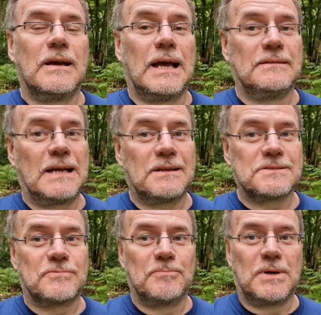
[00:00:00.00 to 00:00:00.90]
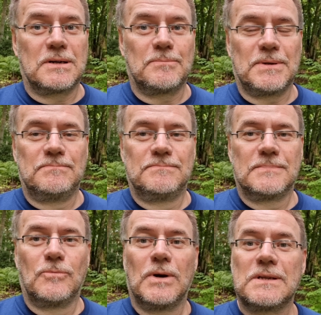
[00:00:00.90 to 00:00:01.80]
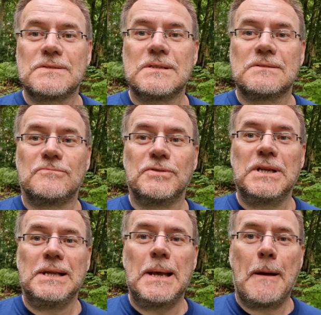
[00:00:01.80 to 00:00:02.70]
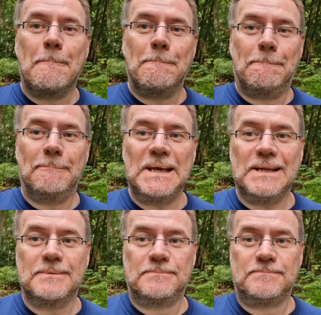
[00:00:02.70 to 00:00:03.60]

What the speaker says: And that is remarkable. What does that really mean?